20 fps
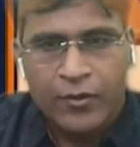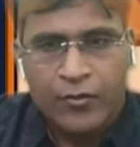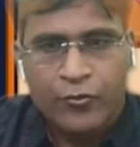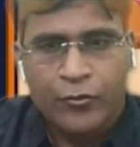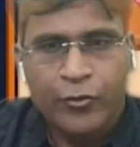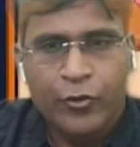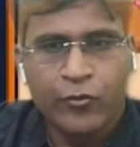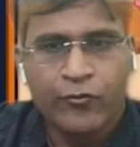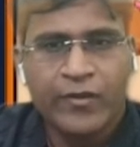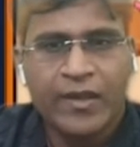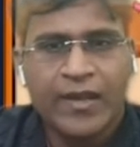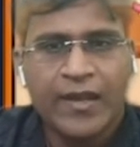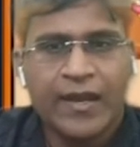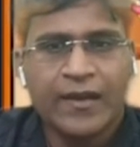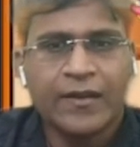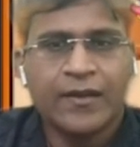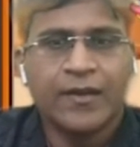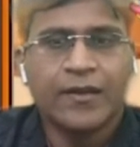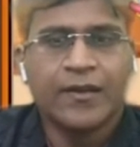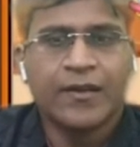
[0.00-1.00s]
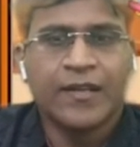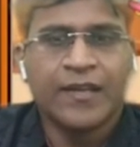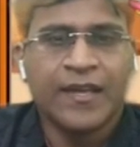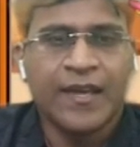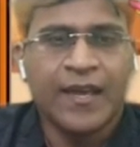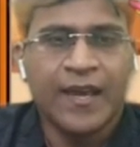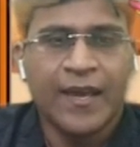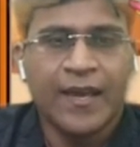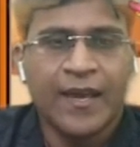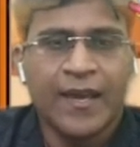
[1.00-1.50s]
So we get
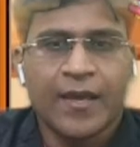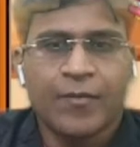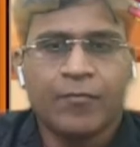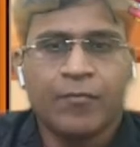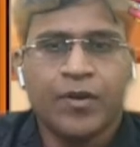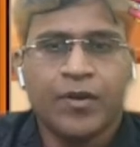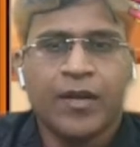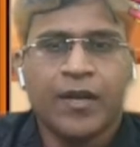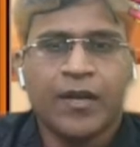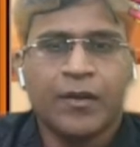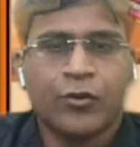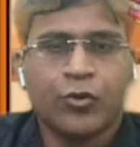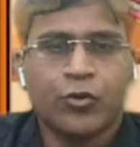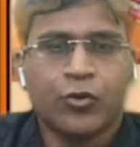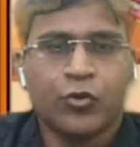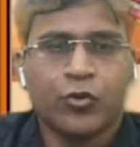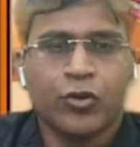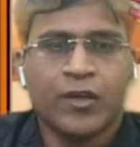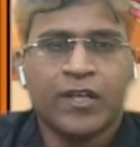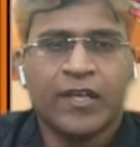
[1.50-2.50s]
dm into